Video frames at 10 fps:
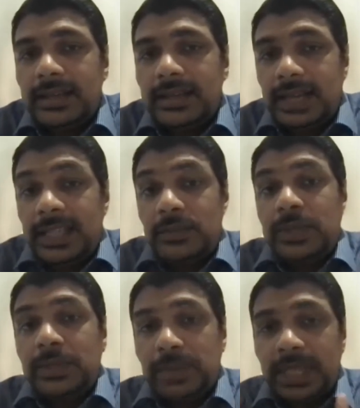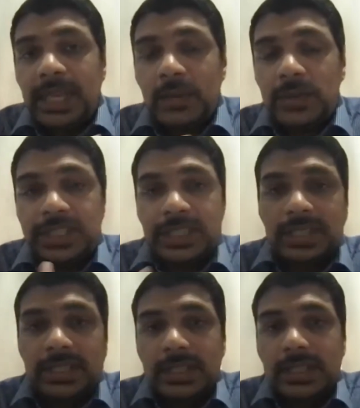Hence we made the
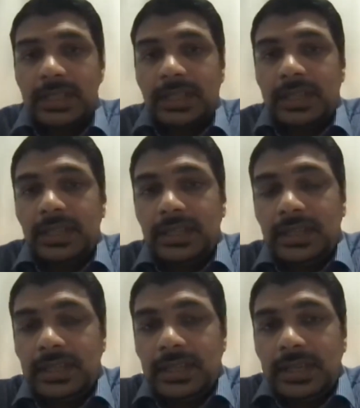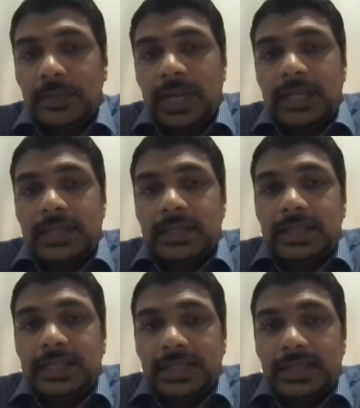acquisition. The partner
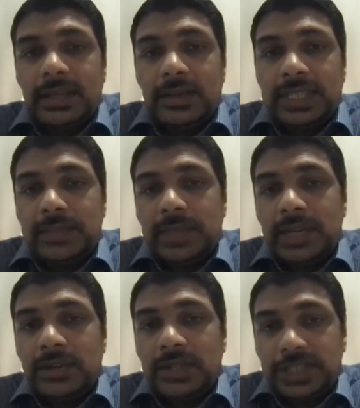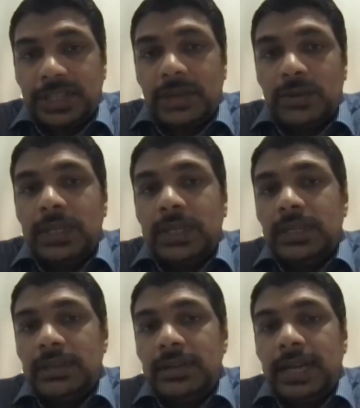is still around as a minority
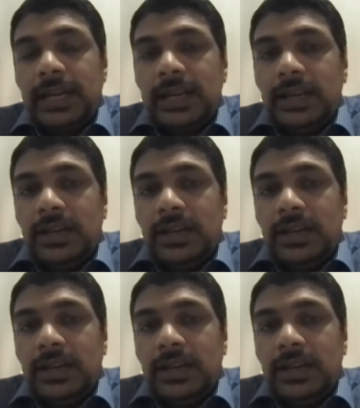shareholder, right?